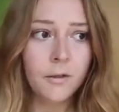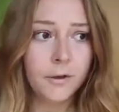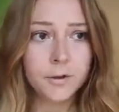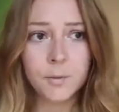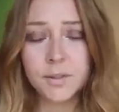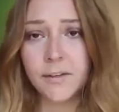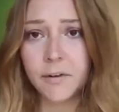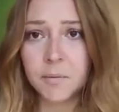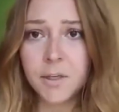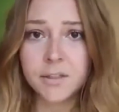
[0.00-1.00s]
those
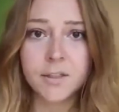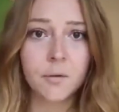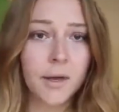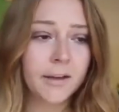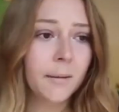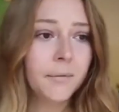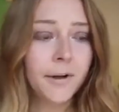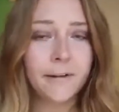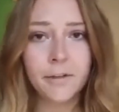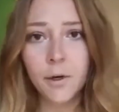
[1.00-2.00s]
specific meals. They'll wake up,
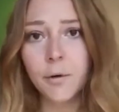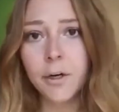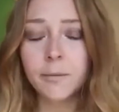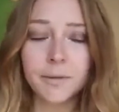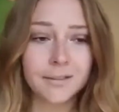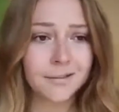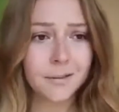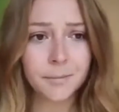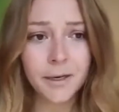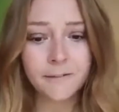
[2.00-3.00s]
they'll have yogurt because
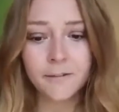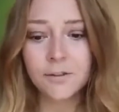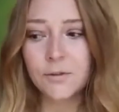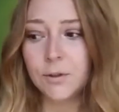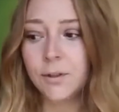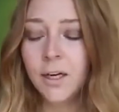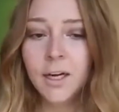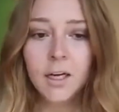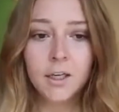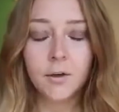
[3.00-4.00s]
it's a breakfast food,
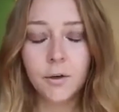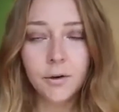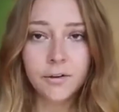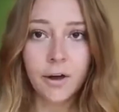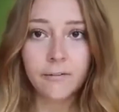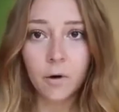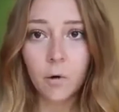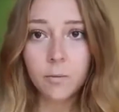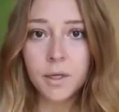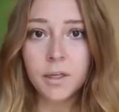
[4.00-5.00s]
you know, or they'll have
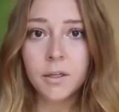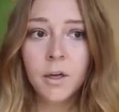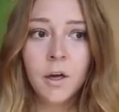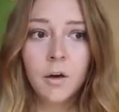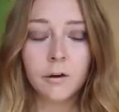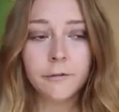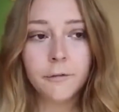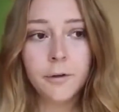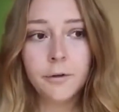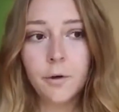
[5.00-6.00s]
oatmeal or
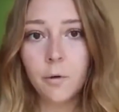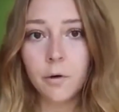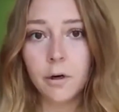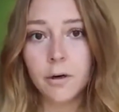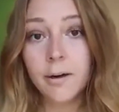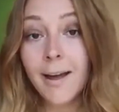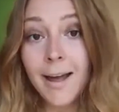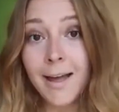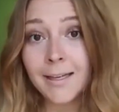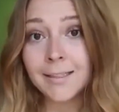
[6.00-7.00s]
fruit or
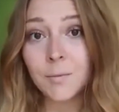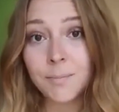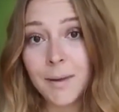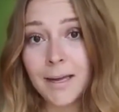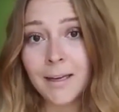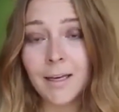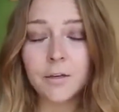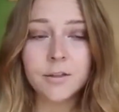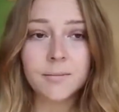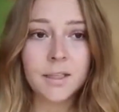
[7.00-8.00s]
eggs with
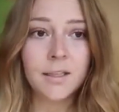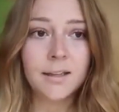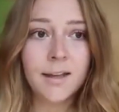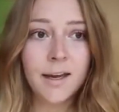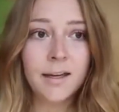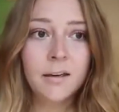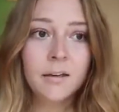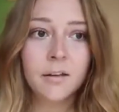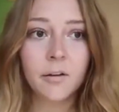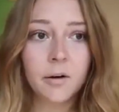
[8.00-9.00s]
bacon or something like
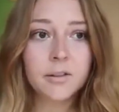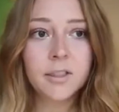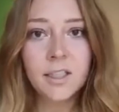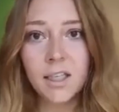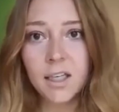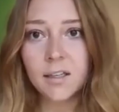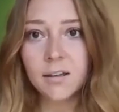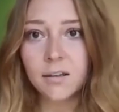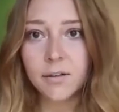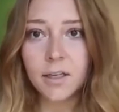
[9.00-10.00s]
that. They'll go out to eat
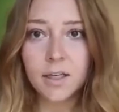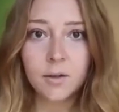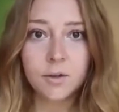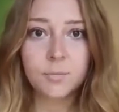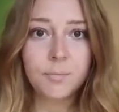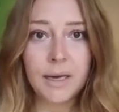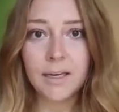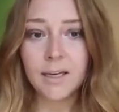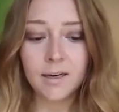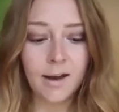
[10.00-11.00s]
and they'll get a huge
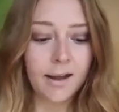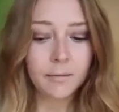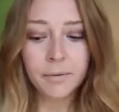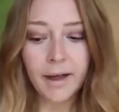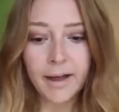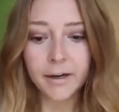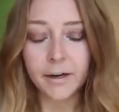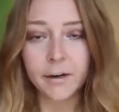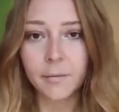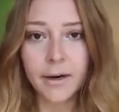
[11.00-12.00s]
bacon and egg
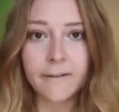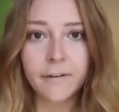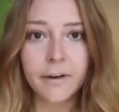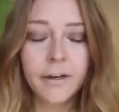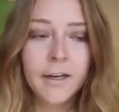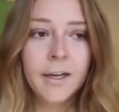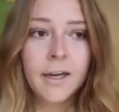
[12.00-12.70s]
platter or whatever.